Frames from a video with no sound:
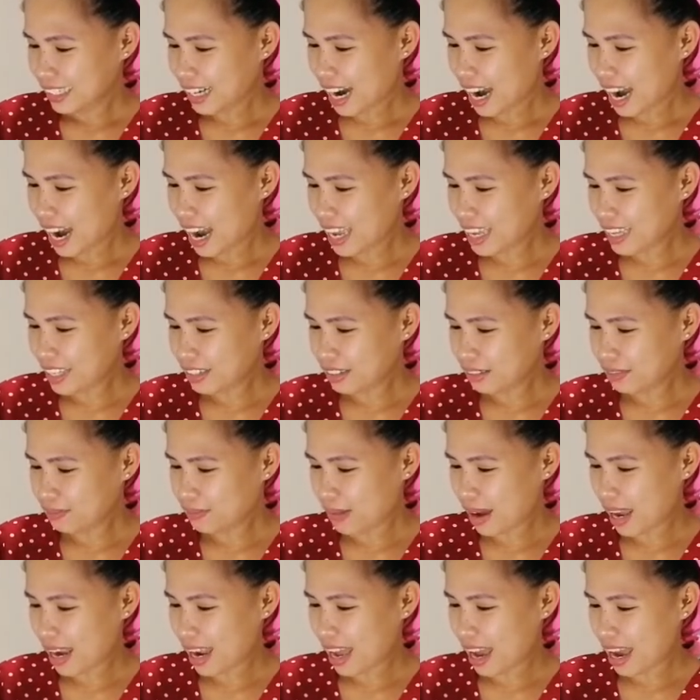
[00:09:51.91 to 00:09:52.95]
Ayun
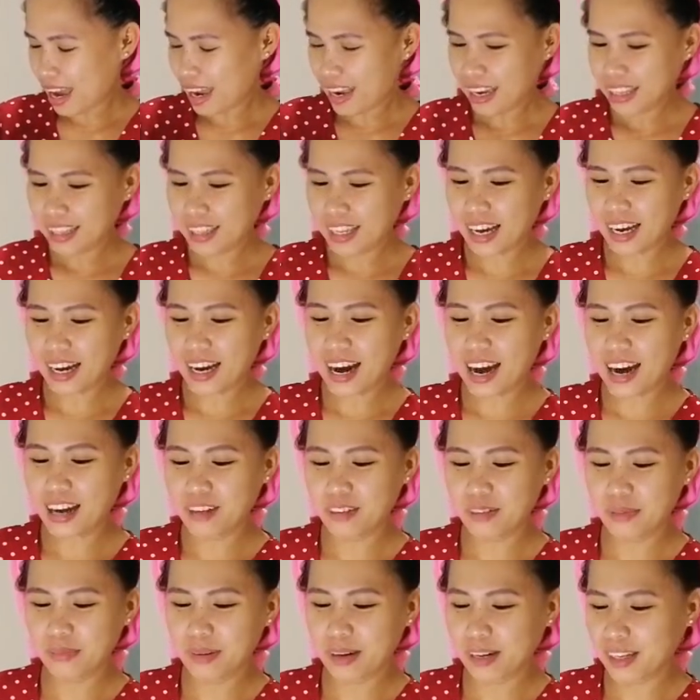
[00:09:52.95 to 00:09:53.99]
pala,
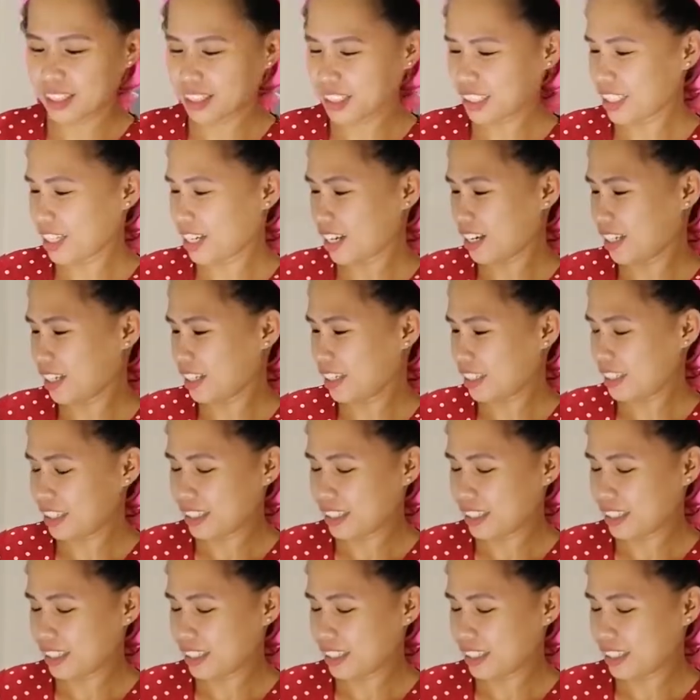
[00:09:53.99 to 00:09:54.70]
nakaano pala siya.